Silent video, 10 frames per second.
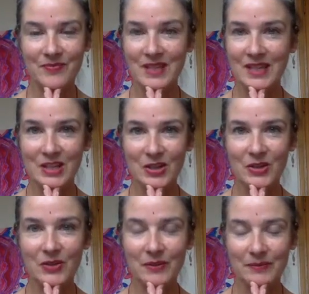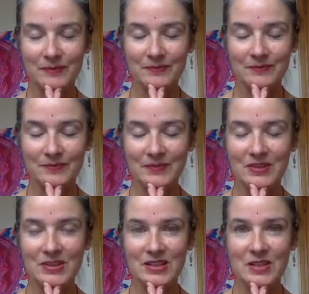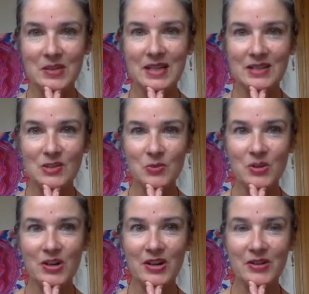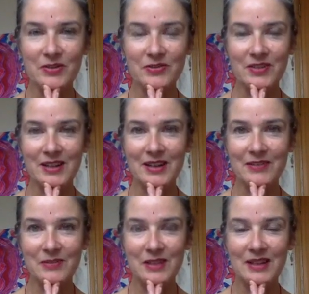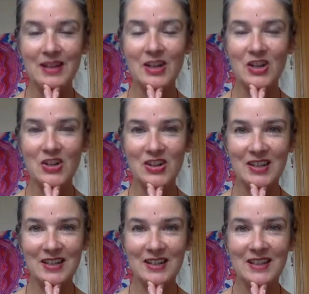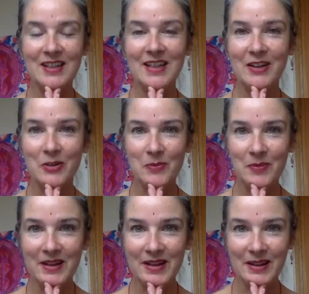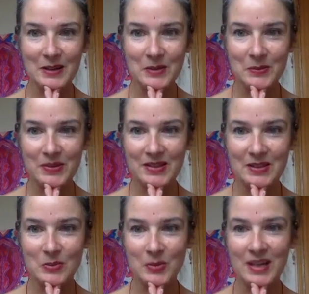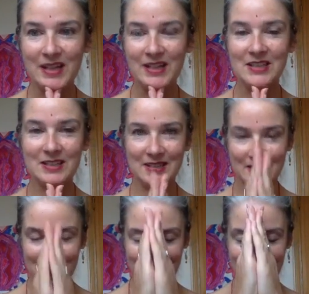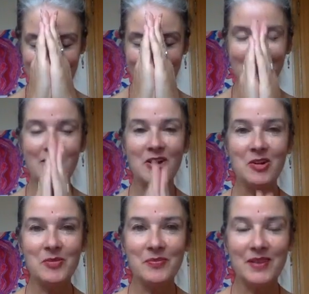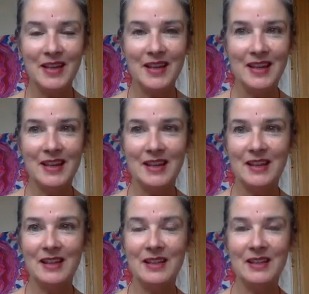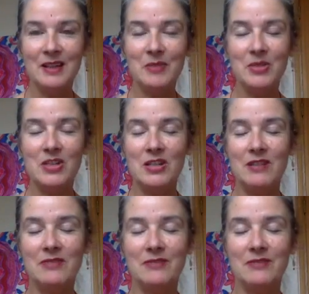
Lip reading: Thank you. I'll see you again tomorrow at 5 o'clock here on my personal page. Satnam and much love.